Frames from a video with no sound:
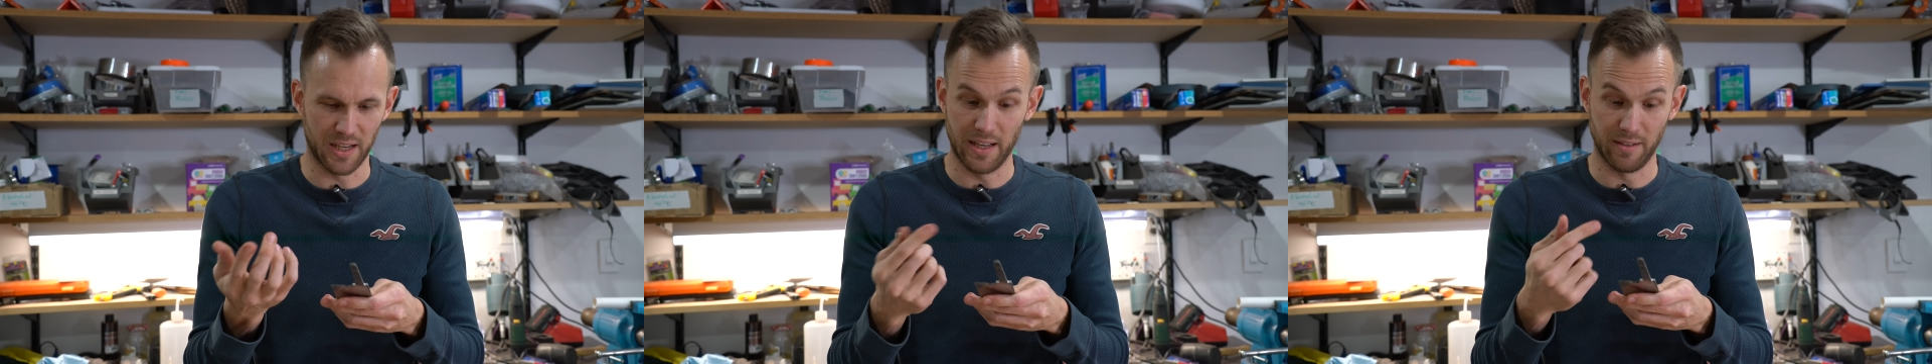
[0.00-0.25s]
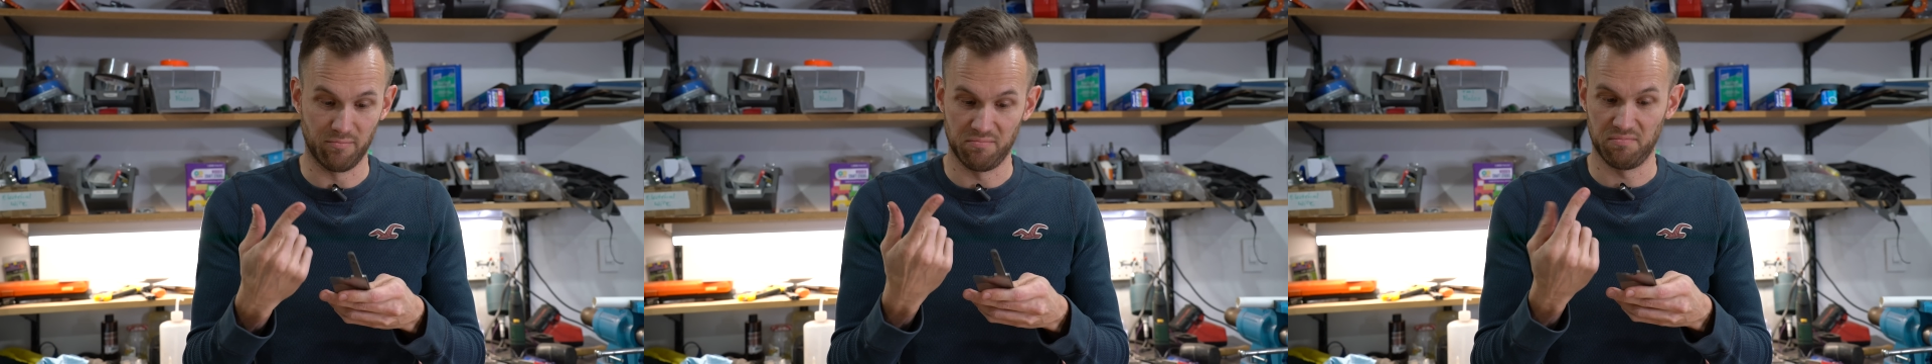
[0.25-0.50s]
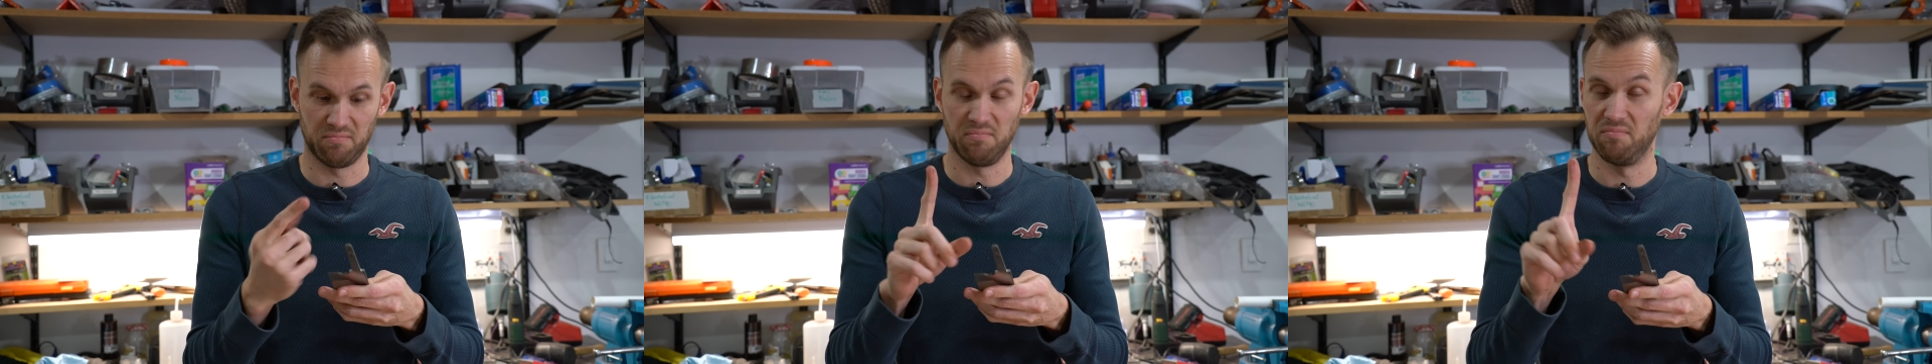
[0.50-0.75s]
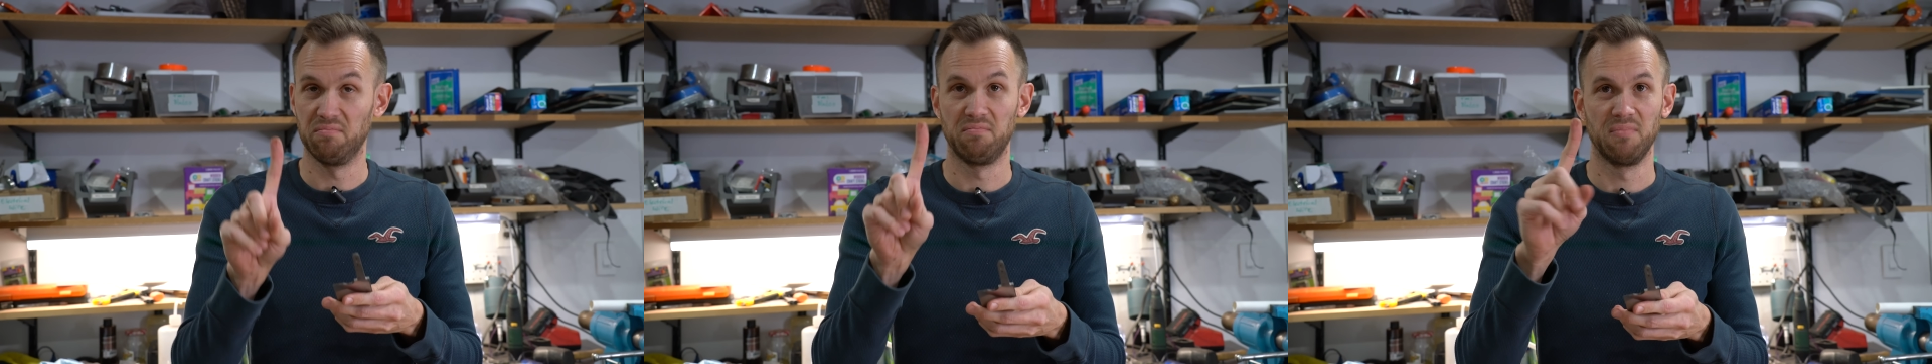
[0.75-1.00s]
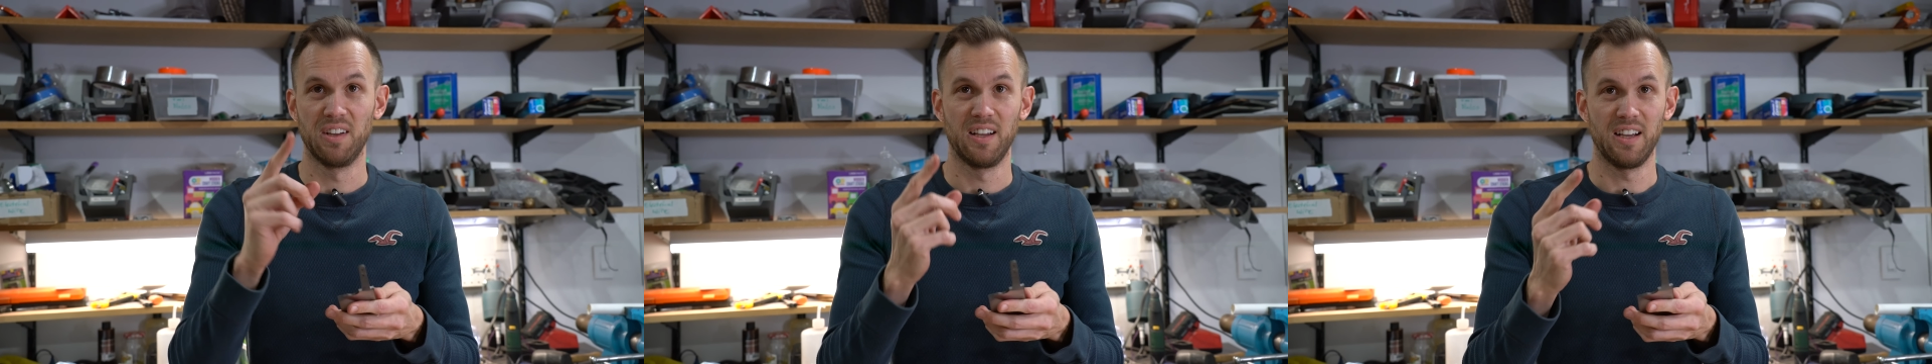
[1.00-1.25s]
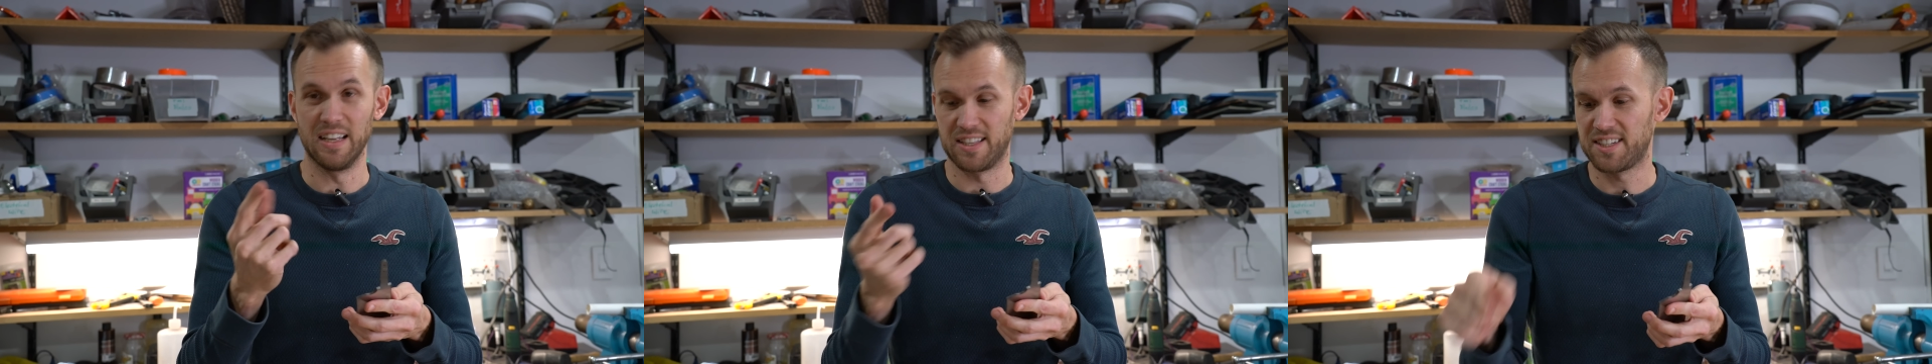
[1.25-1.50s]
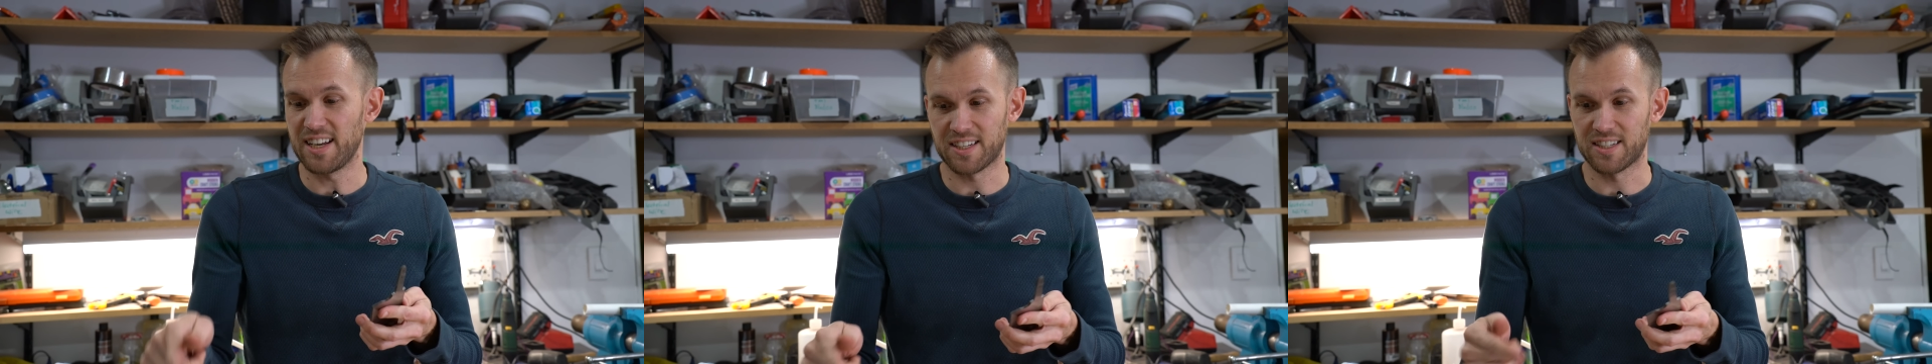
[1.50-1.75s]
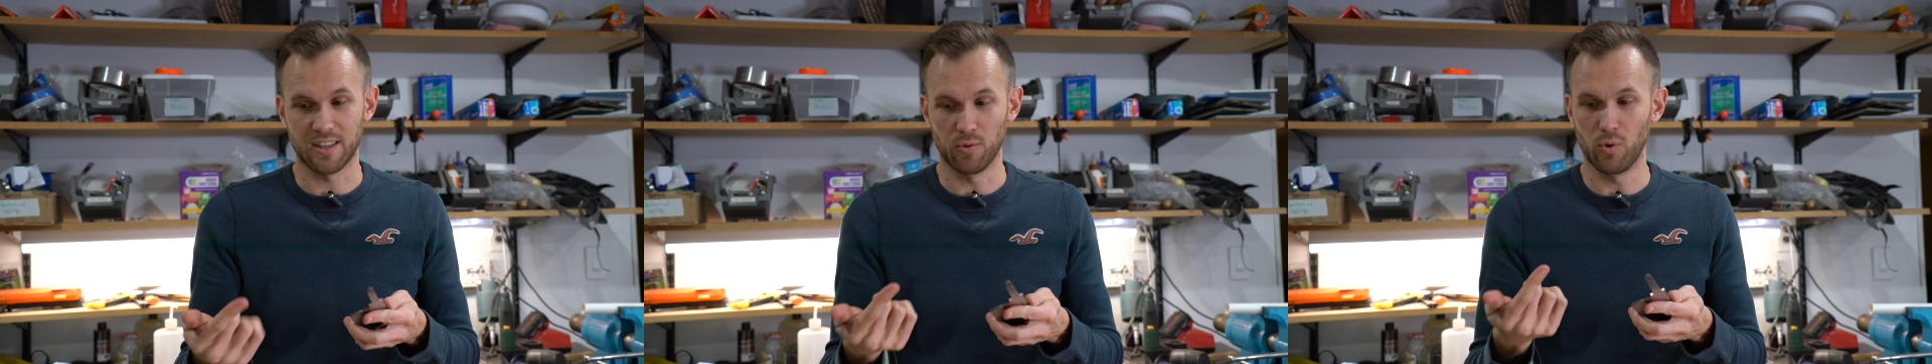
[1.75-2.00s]
It
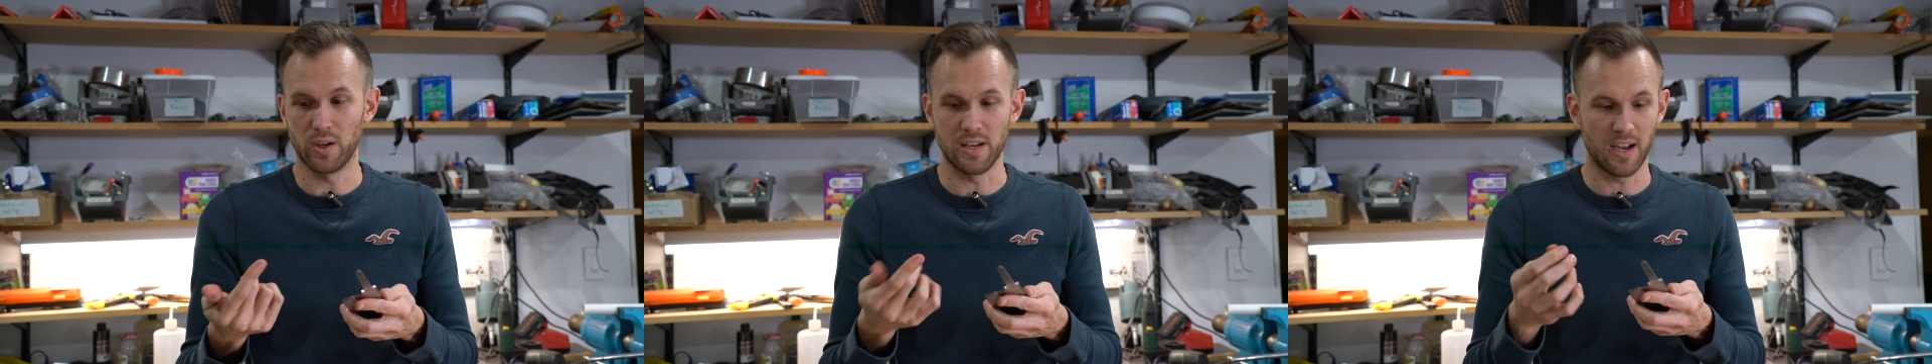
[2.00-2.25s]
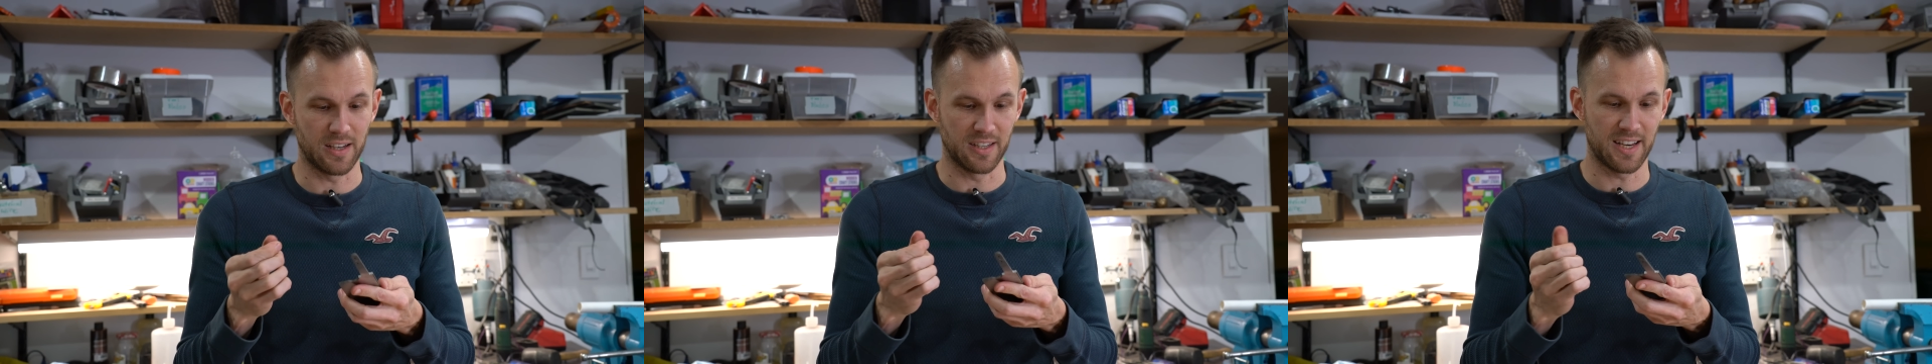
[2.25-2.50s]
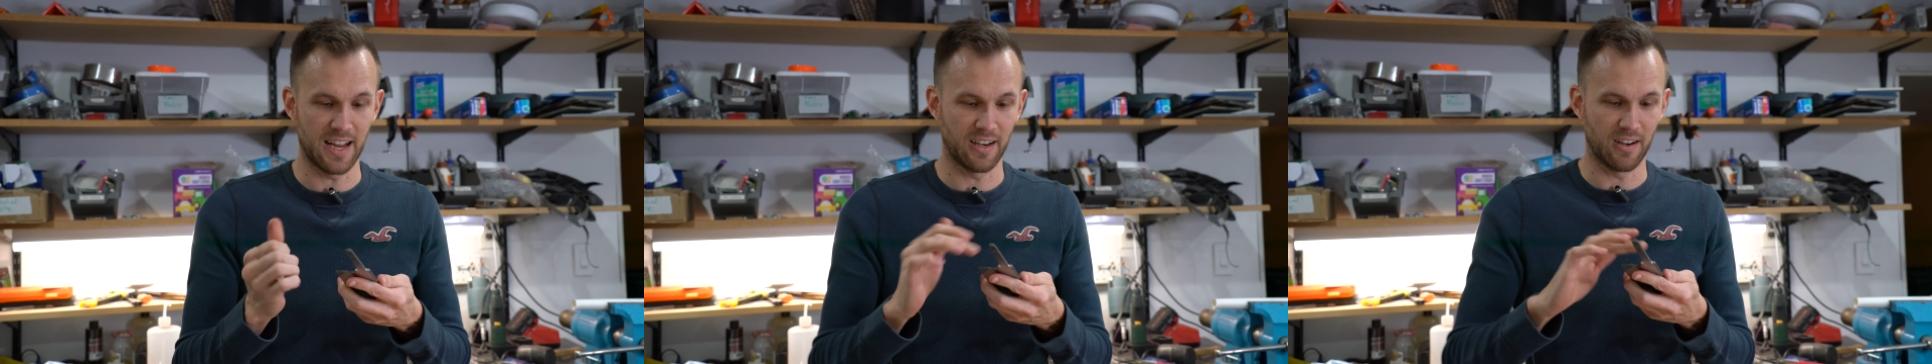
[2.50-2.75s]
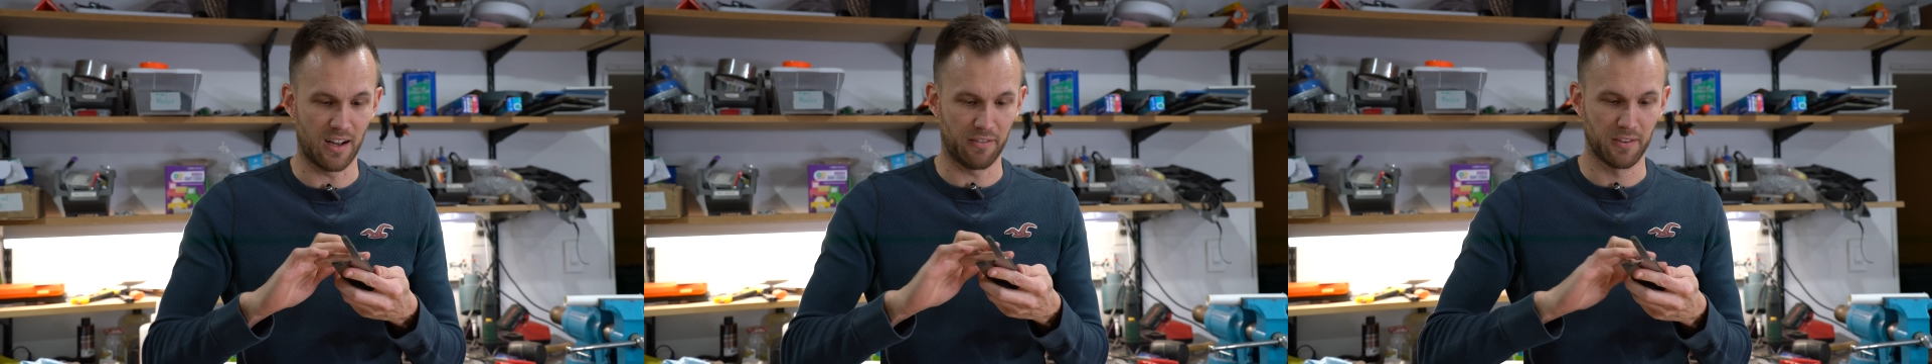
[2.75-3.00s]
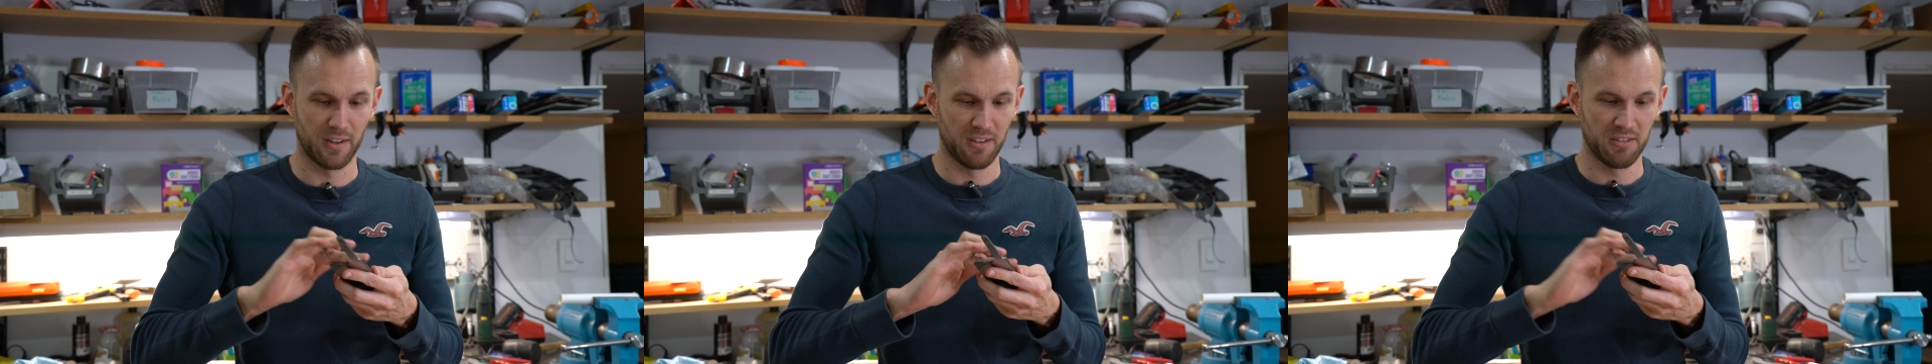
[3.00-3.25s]
sticks to the wood and you had to sand it off.